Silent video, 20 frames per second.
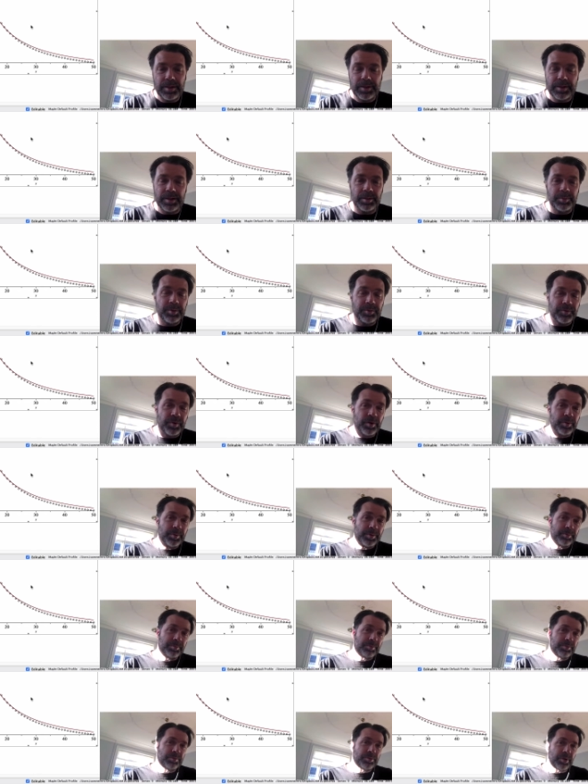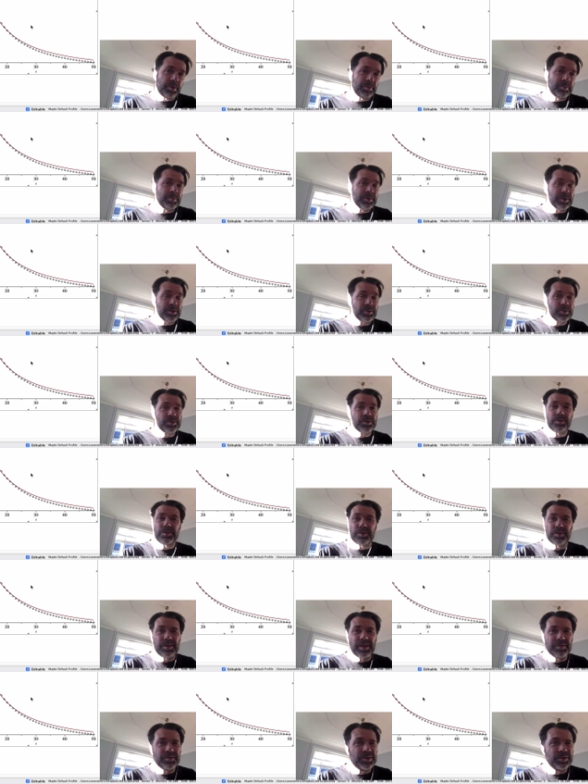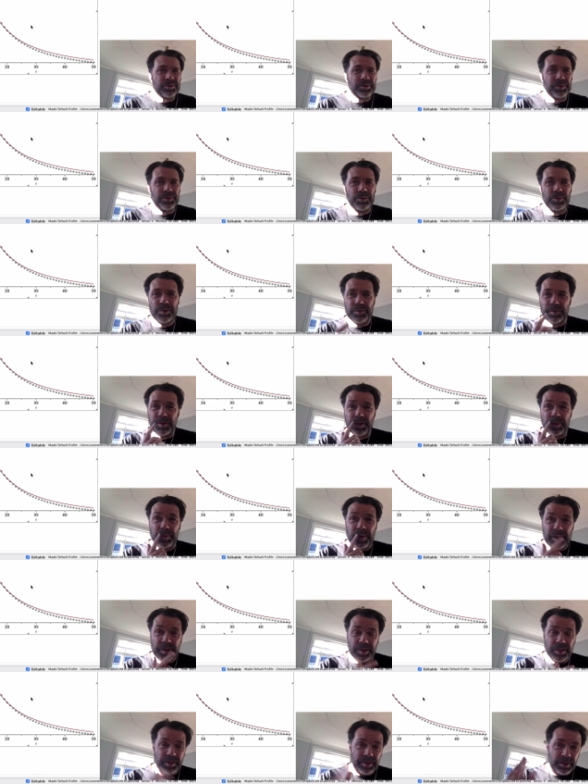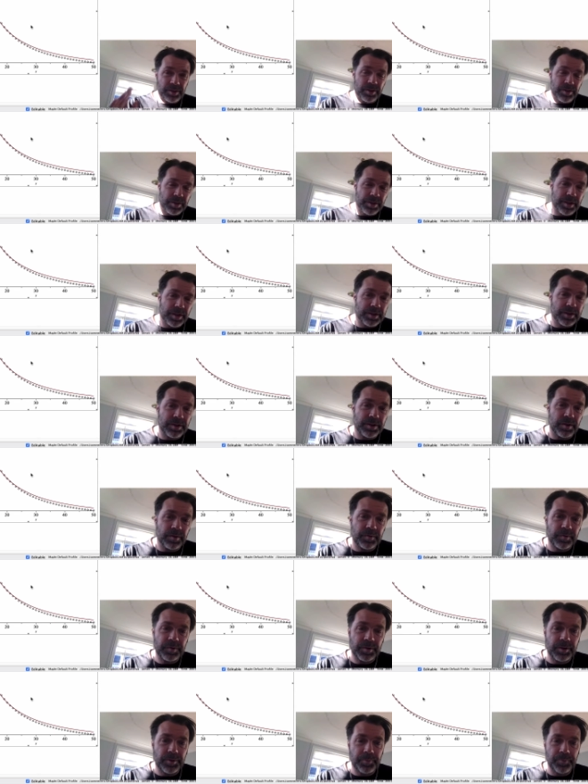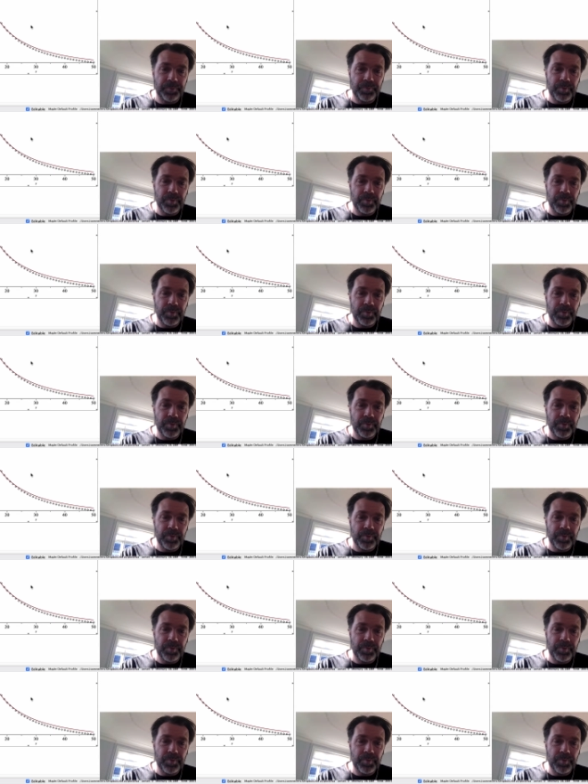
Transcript: seen before, but probably also never used very much in the context of, uh,